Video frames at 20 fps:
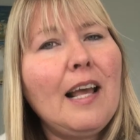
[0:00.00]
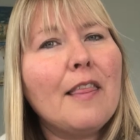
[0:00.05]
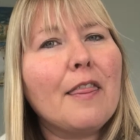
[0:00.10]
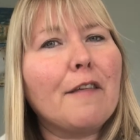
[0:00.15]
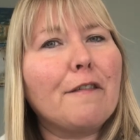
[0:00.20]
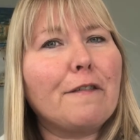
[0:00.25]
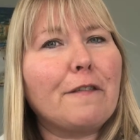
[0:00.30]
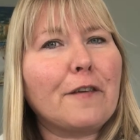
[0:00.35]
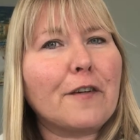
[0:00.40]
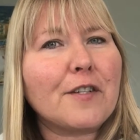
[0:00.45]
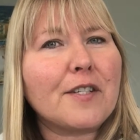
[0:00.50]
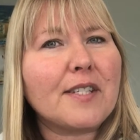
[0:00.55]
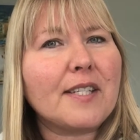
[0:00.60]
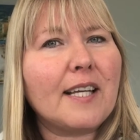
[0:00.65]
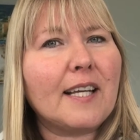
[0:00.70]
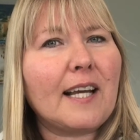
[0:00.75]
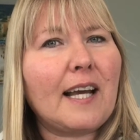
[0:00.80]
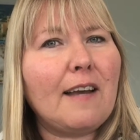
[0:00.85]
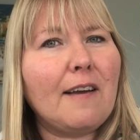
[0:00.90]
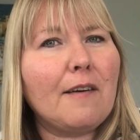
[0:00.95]
the first
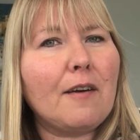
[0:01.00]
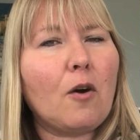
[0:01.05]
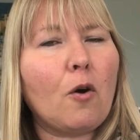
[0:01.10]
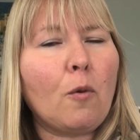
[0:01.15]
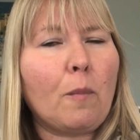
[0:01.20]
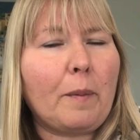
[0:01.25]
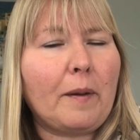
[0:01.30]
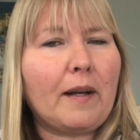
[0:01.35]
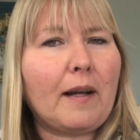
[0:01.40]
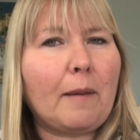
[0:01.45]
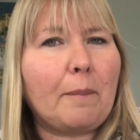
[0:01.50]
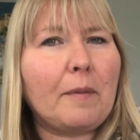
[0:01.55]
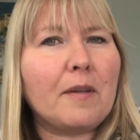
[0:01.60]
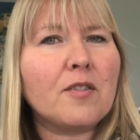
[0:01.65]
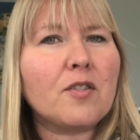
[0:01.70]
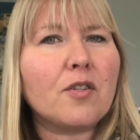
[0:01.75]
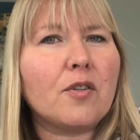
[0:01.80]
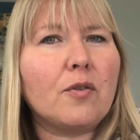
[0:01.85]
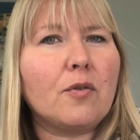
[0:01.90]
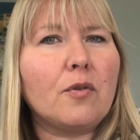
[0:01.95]
thing I open up
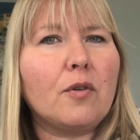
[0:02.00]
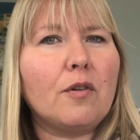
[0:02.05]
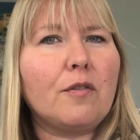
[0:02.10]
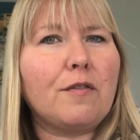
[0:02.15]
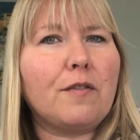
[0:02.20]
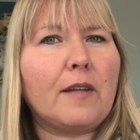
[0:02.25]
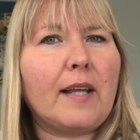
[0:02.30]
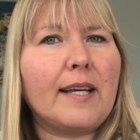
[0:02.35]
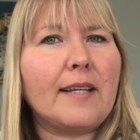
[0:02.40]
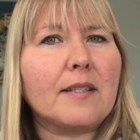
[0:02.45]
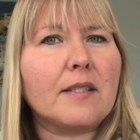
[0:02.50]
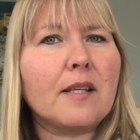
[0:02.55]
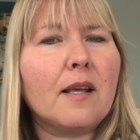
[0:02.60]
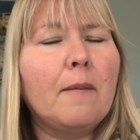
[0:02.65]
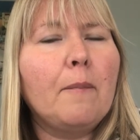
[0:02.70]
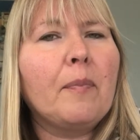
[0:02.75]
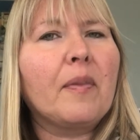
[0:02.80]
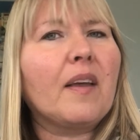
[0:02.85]
is Google Flights.